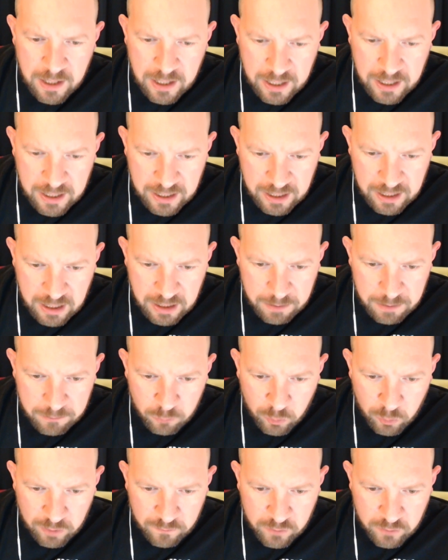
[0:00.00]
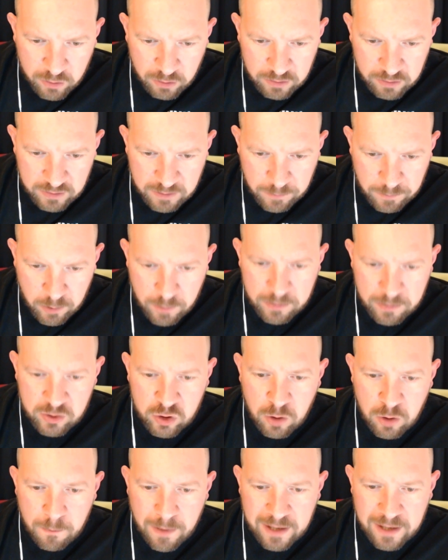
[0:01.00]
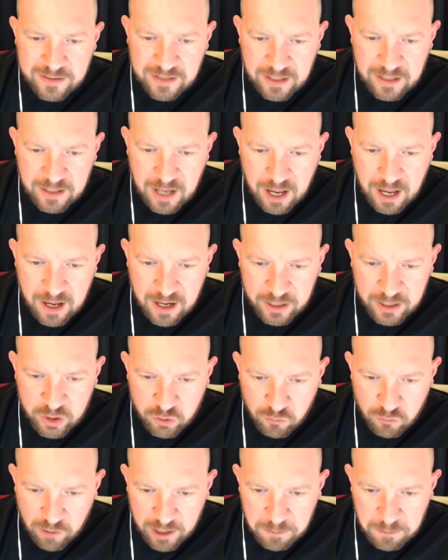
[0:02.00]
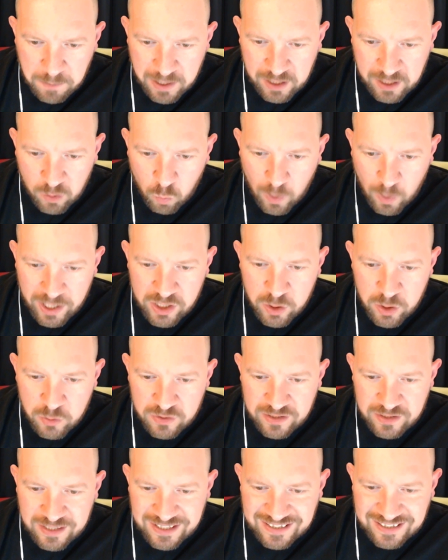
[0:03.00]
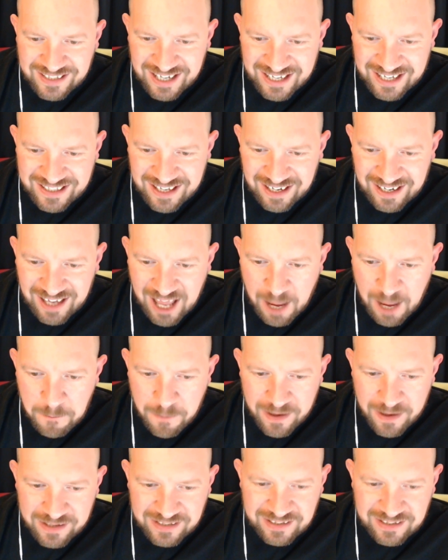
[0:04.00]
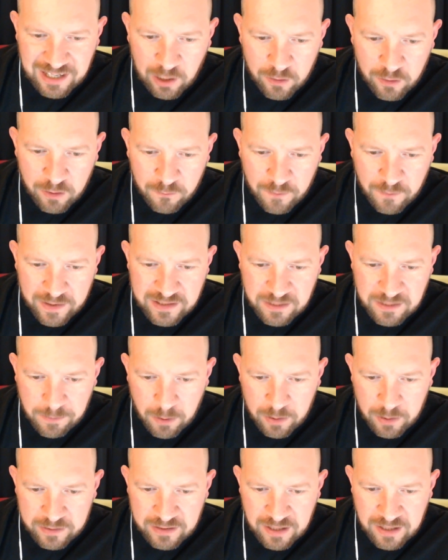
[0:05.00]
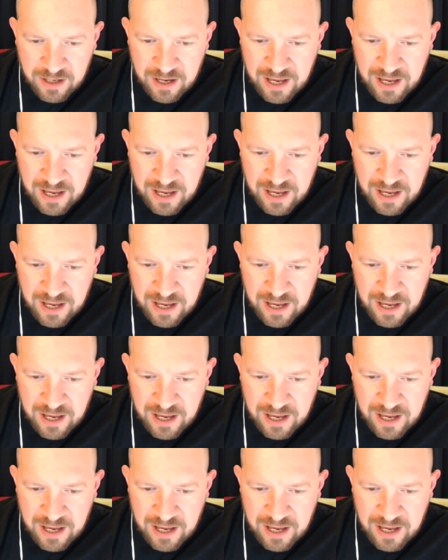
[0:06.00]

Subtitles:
We've got Suburban Scumbag saying, I tried painting white using the Citadel app. Still on the fence about it.